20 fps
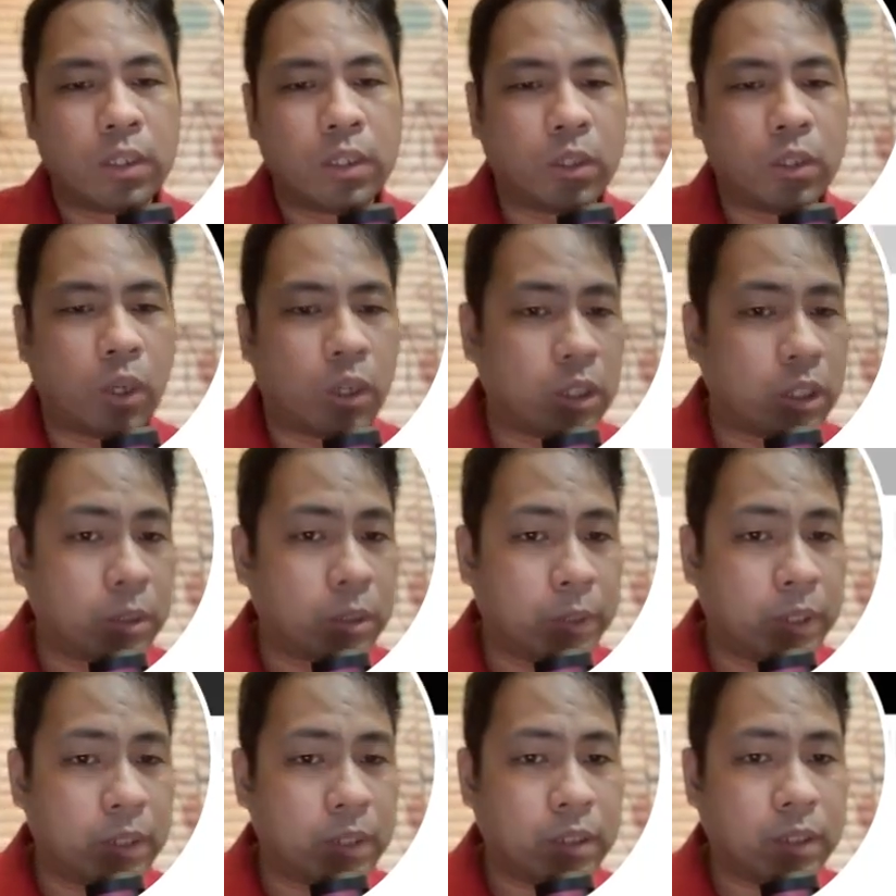
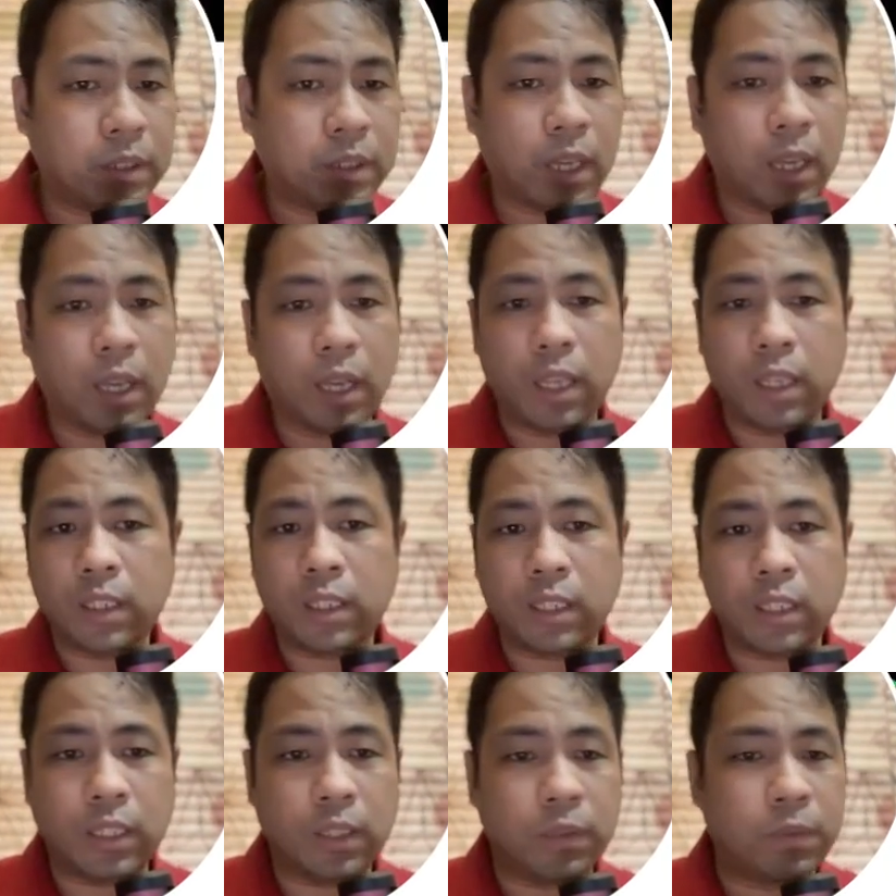documents,
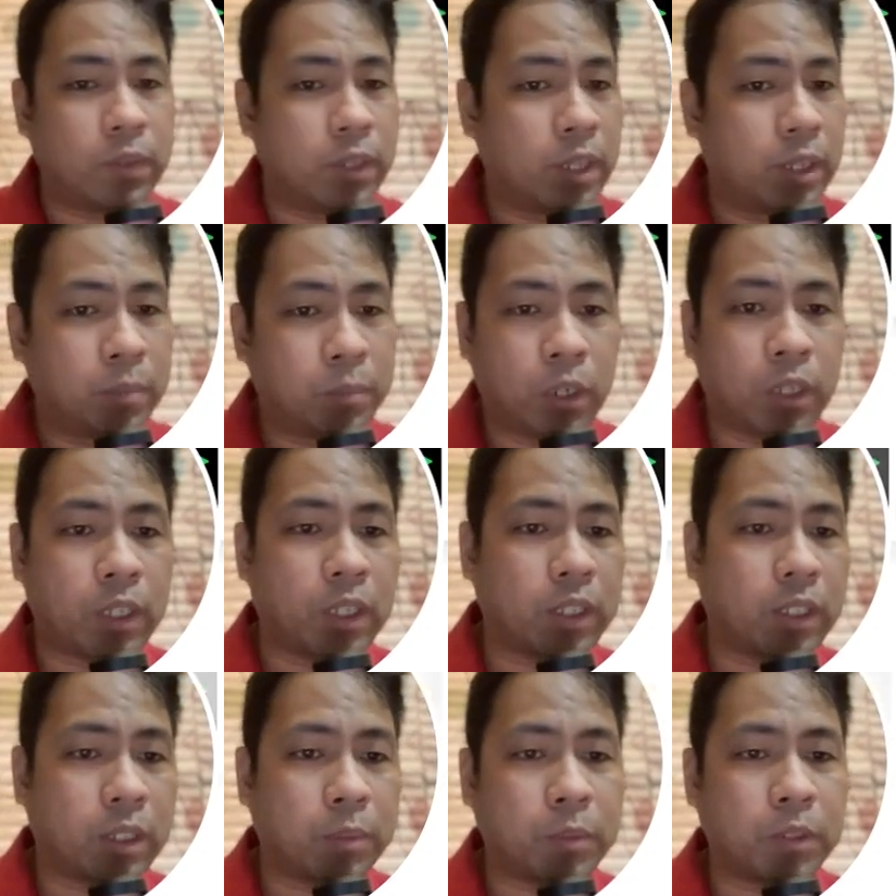and even
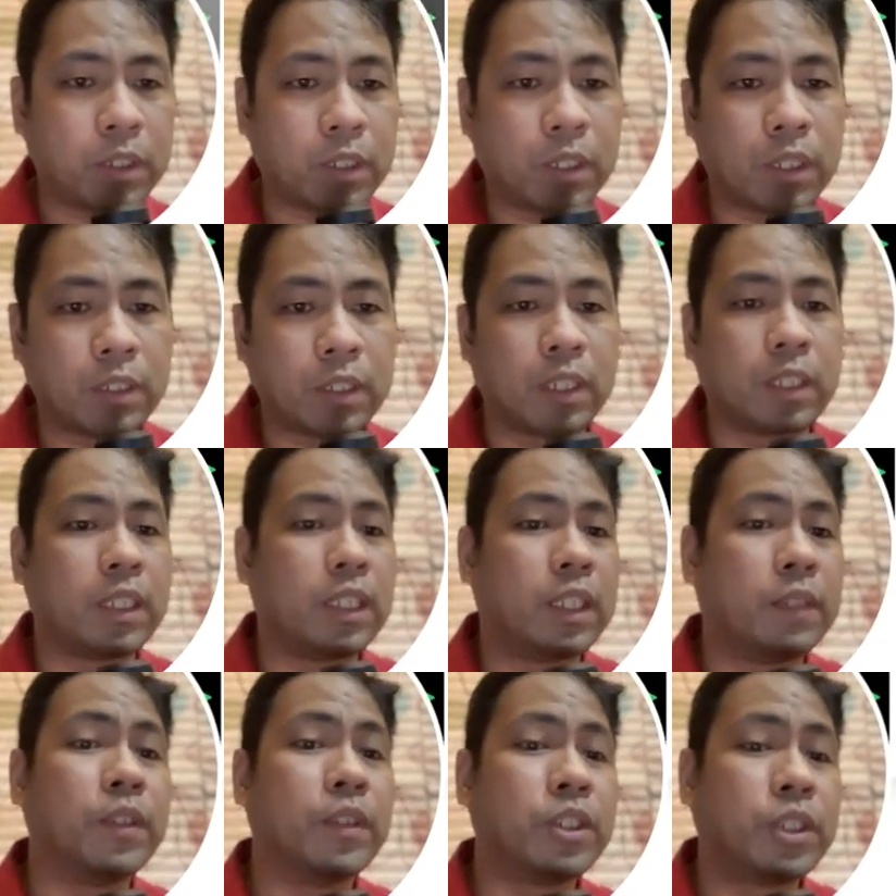marketing materials and
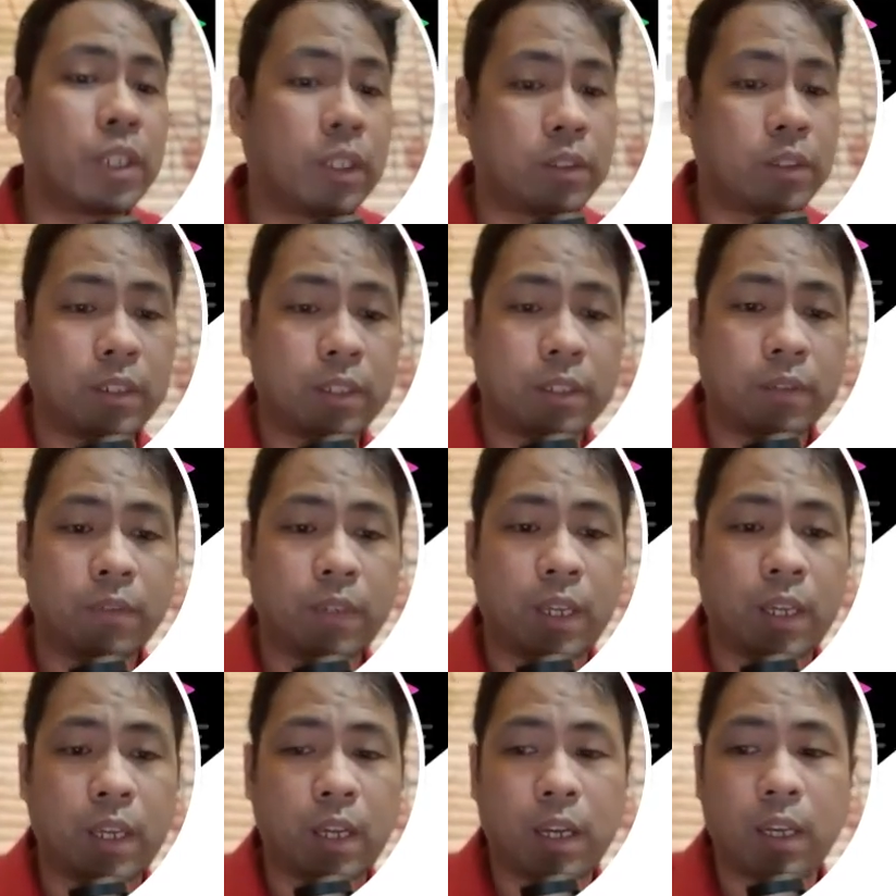even generative
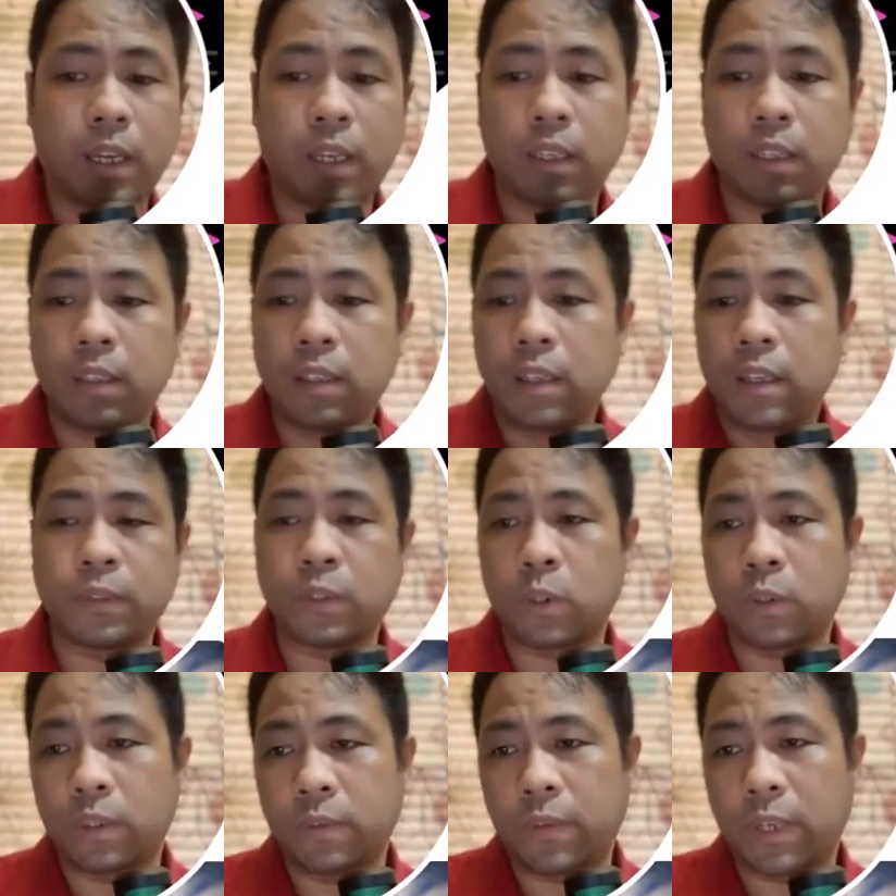AI.
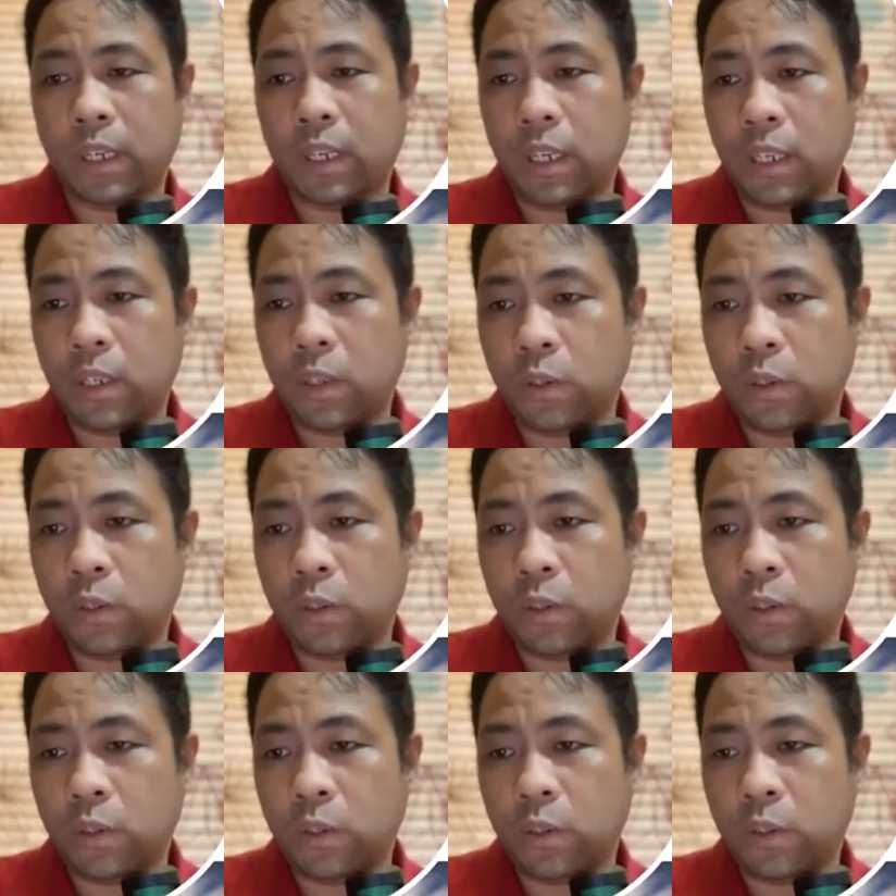So if I click